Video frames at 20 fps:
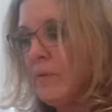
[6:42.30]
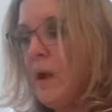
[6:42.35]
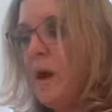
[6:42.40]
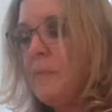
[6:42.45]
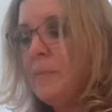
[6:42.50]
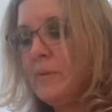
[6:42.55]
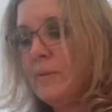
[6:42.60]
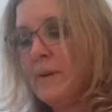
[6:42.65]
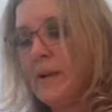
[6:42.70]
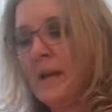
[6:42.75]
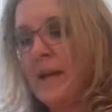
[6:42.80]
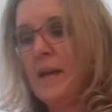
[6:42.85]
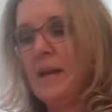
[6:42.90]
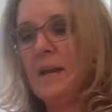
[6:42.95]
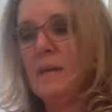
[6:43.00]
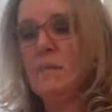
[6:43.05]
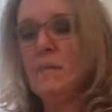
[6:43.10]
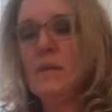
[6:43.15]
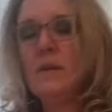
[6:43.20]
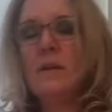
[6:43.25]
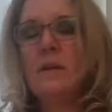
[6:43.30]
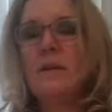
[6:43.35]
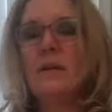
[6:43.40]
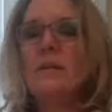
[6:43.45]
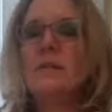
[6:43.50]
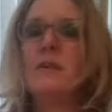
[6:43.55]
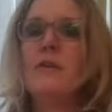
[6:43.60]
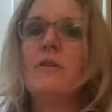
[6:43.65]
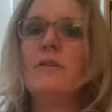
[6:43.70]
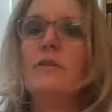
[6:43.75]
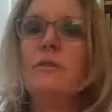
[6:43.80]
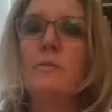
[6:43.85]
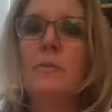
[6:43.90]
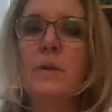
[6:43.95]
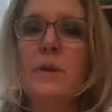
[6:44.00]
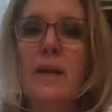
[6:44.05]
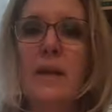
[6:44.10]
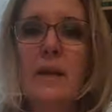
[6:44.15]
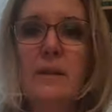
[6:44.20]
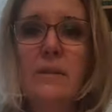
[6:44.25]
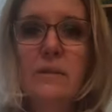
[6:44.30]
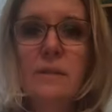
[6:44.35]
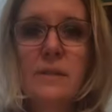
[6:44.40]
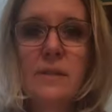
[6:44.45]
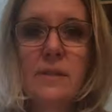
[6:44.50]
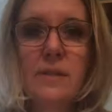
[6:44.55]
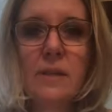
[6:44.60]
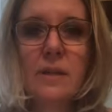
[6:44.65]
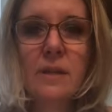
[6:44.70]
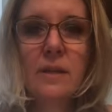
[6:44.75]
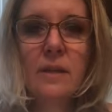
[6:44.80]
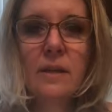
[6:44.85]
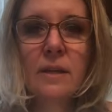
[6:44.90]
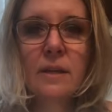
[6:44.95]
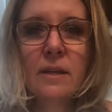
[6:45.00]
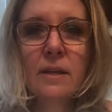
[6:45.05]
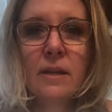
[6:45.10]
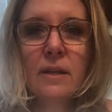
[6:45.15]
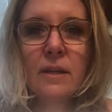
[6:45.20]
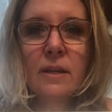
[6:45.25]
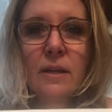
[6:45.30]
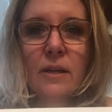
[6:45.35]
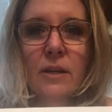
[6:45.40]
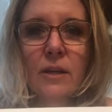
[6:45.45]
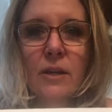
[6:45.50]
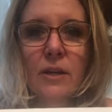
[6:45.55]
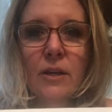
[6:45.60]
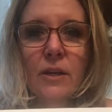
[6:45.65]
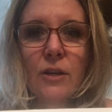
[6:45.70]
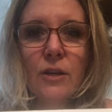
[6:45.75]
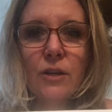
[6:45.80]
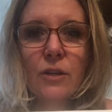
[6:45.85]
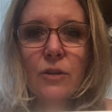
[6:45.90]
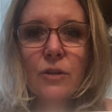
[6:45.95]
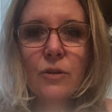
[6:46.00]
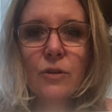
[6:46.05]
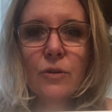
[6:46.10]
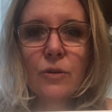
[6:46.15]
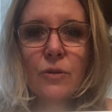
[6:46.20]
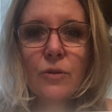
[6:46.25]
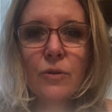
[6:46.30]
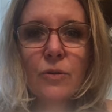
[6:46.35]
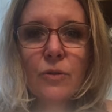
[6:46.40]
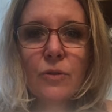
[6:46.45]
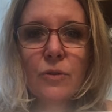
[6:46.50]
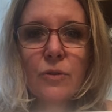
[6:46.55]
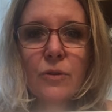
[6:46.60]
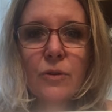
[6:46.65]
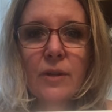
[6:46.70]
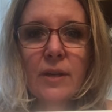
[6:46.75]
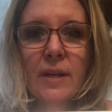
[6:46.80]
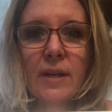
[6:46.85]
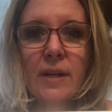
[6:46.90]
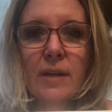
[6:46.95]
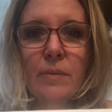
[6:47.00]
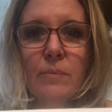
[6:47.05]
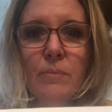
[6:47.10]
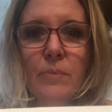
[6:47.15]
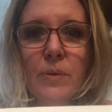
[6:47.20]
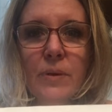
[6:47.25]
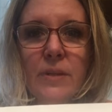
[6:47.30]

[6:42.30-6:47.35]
proper name, it's hard to pronounce, Euripteridopsis.